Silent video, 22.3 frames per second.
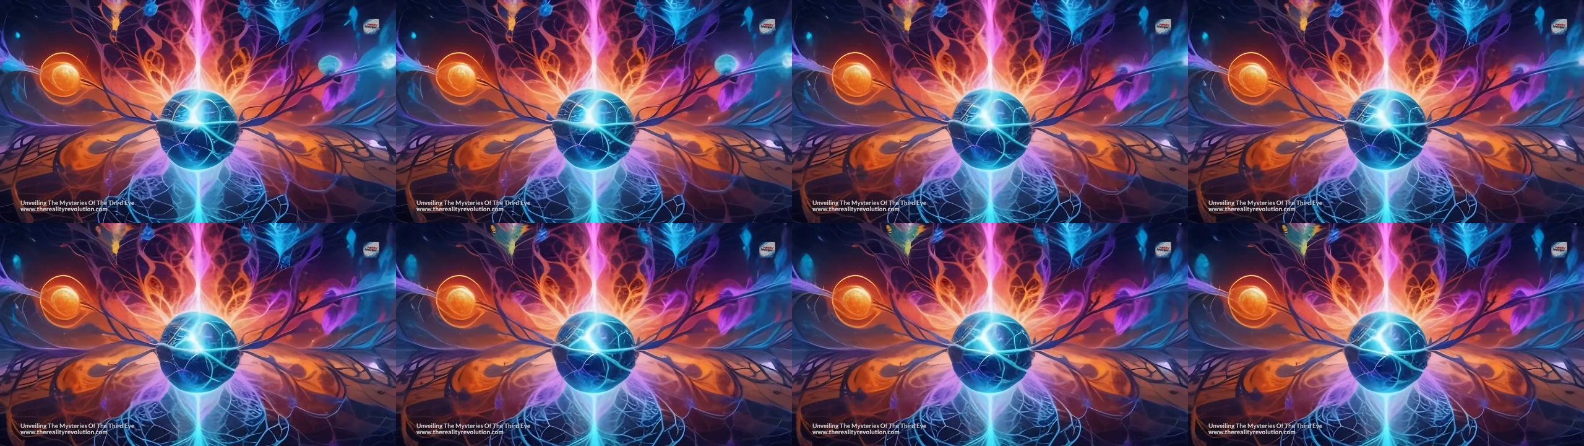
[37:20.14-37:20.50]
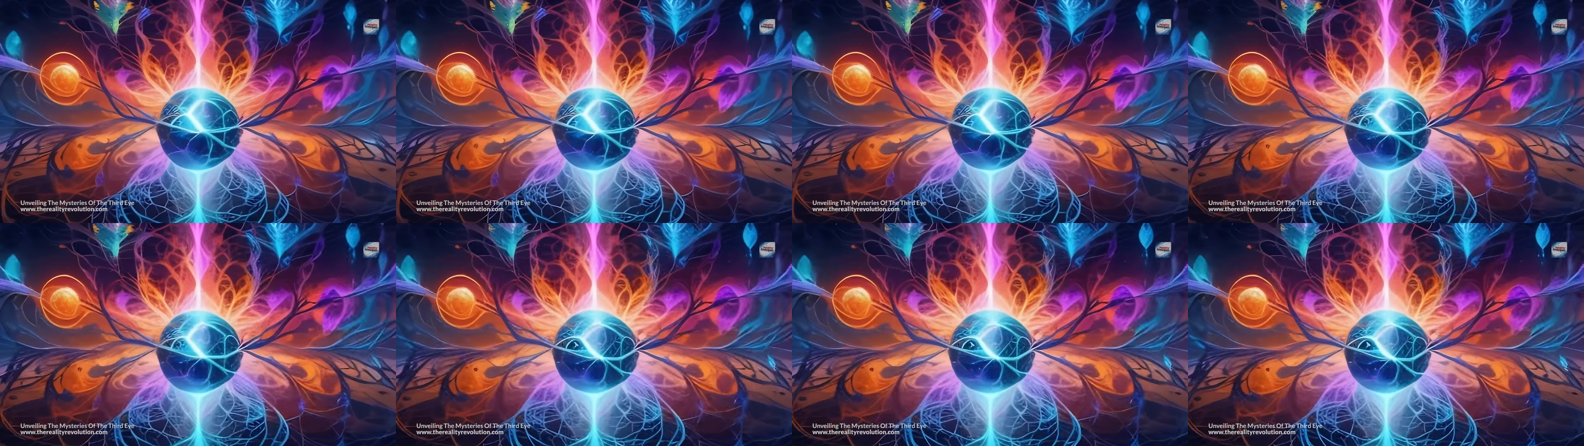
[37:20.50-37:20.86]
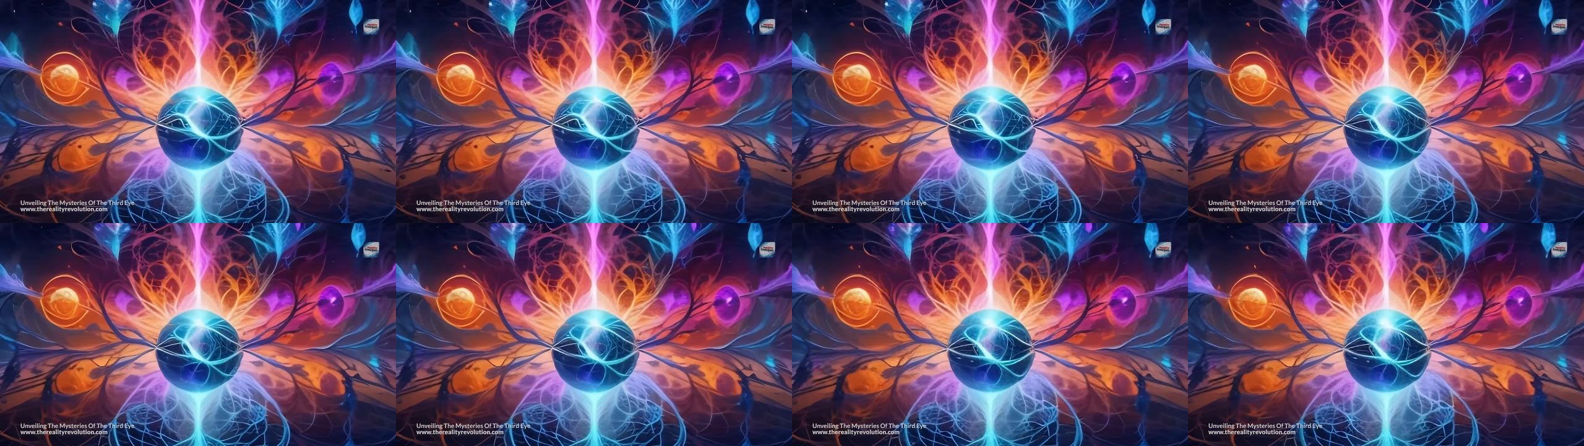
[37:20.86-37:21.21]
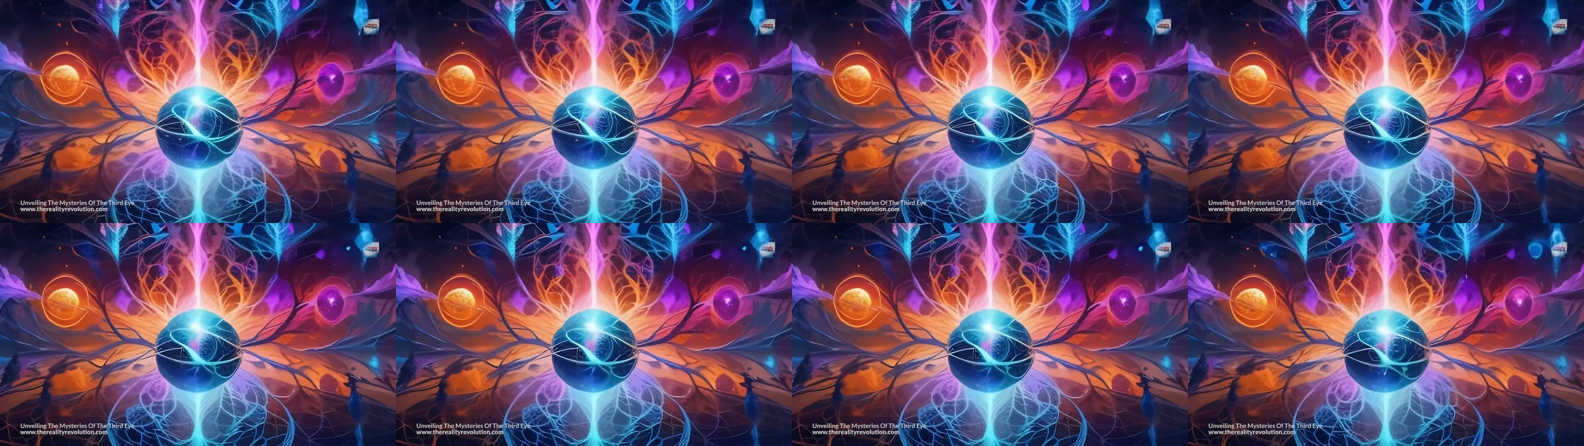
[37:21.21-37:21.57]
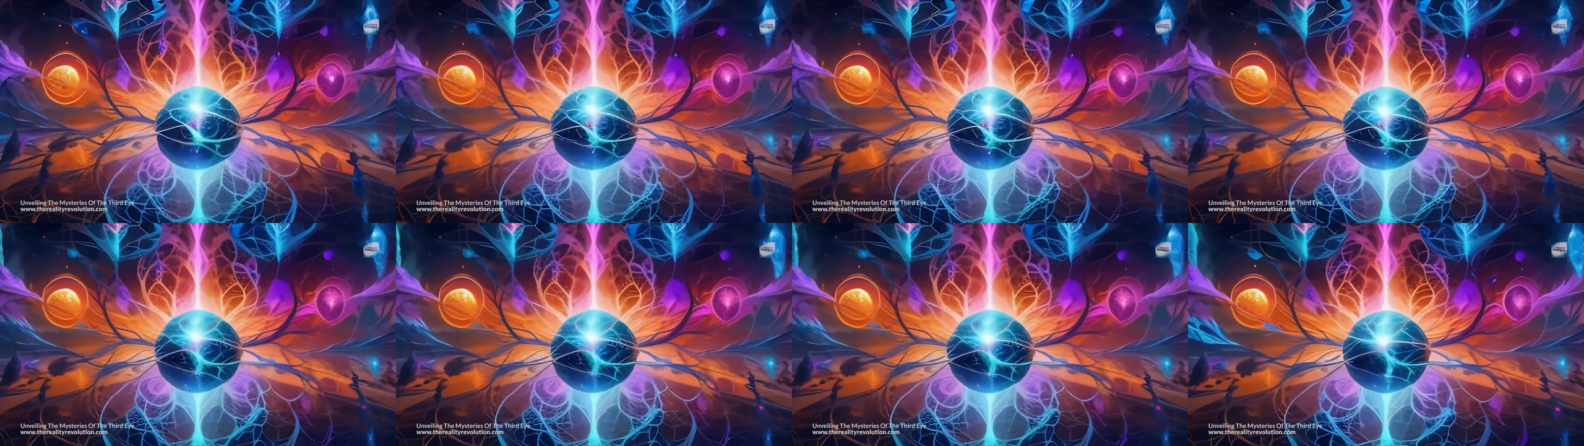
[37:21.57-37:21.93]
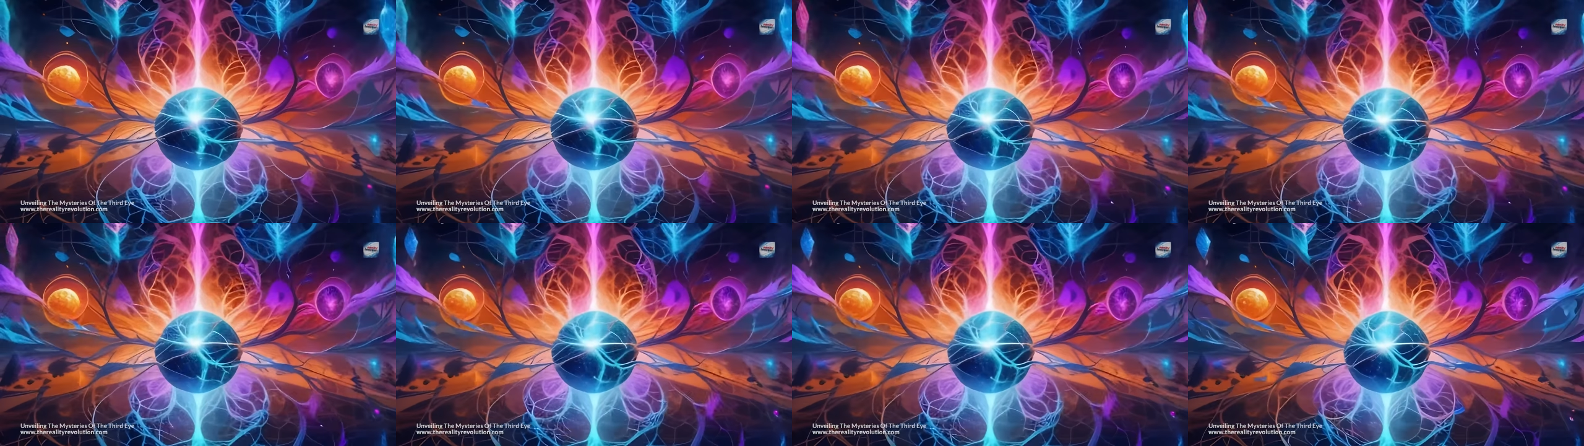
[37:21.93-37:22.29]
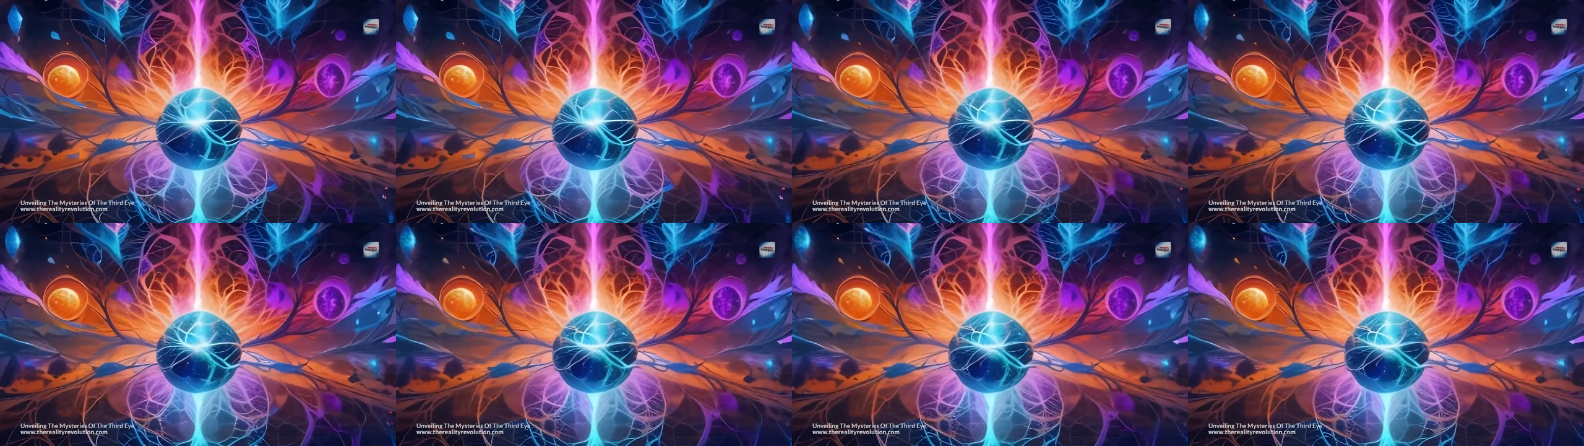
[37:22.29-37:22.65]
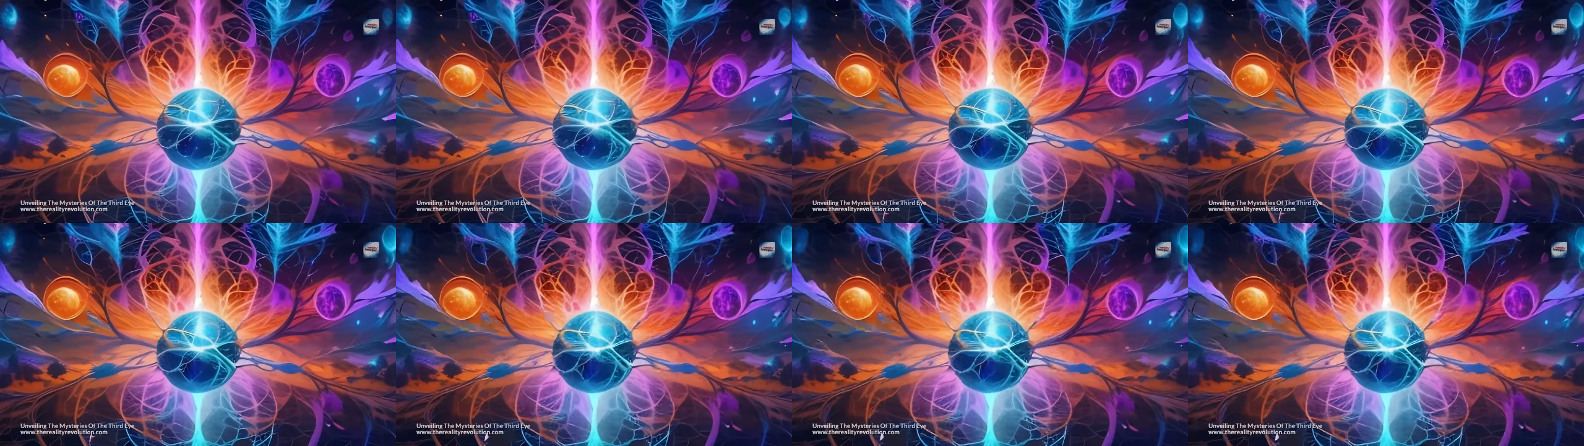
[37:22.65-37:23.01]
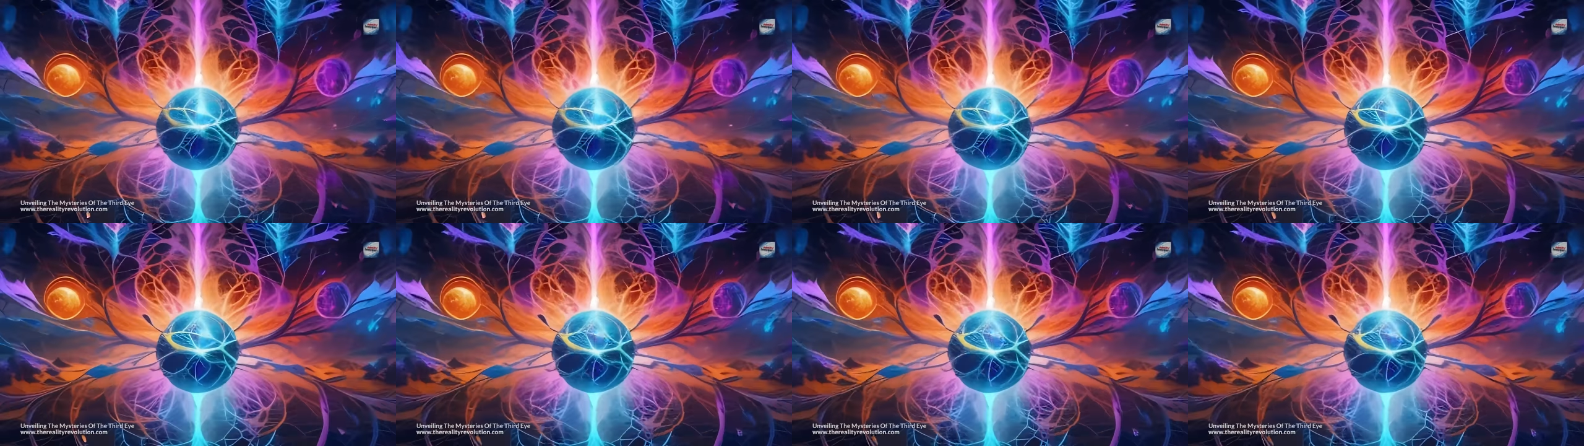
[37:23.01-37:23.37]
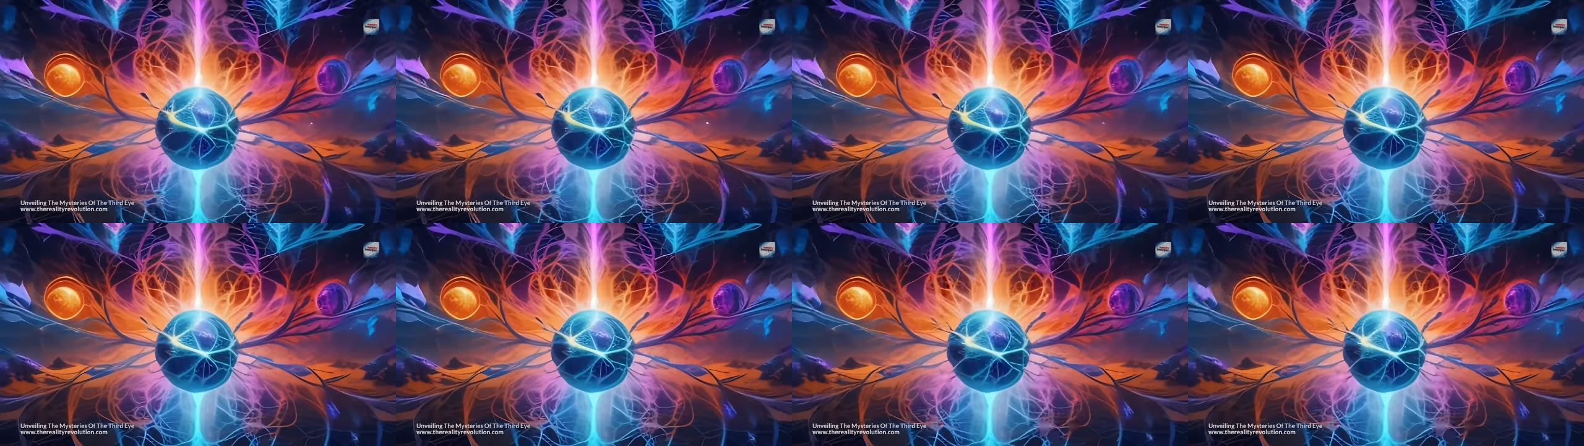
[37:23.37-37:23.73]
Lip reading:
No face is visible, so there are no lips to read.